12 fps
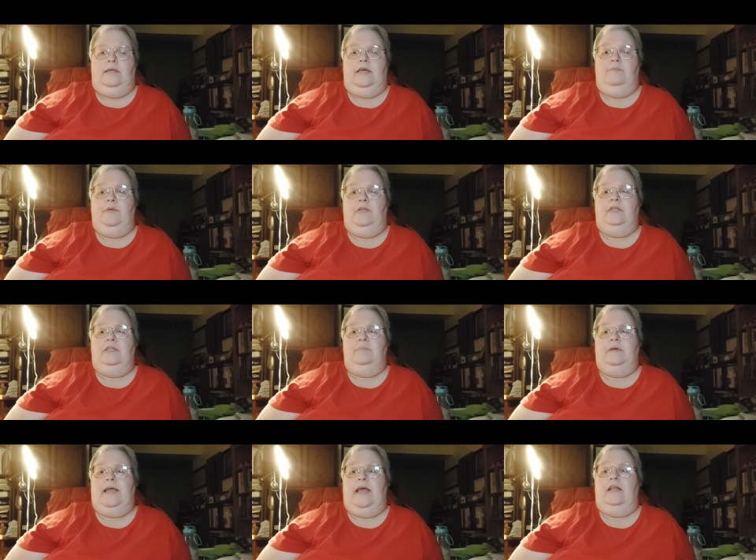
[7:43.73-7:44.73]
they immediately
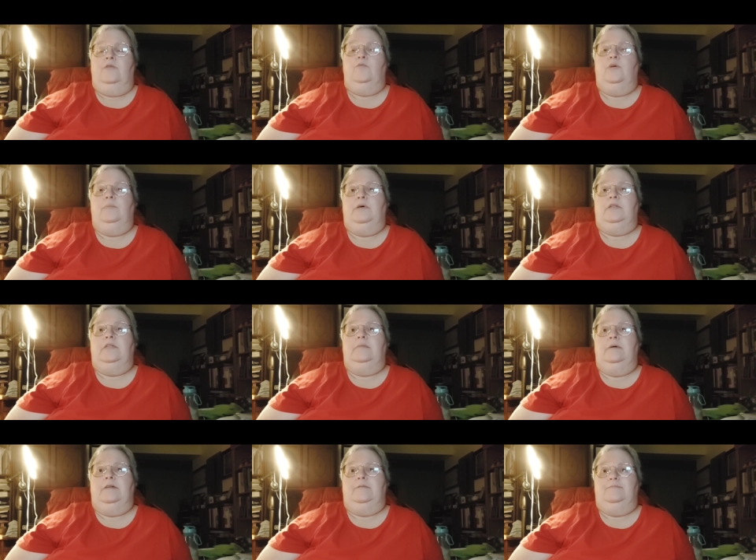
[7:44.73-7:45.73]
began rebuilding
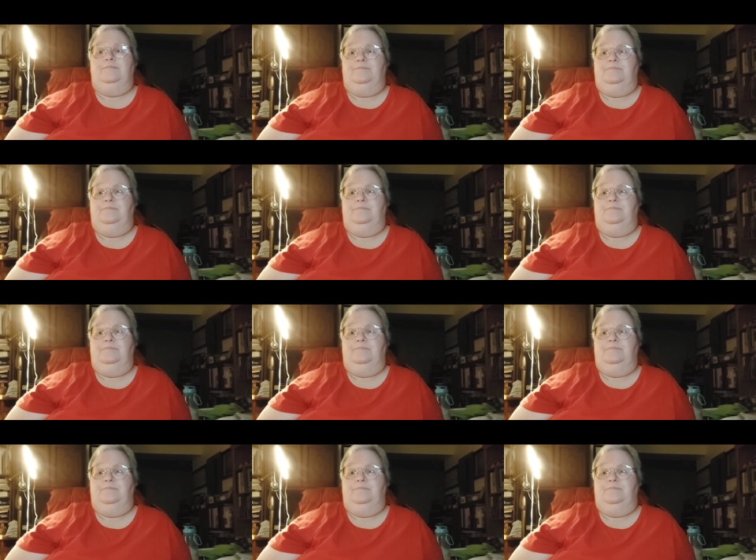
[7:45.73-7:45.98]
the mill.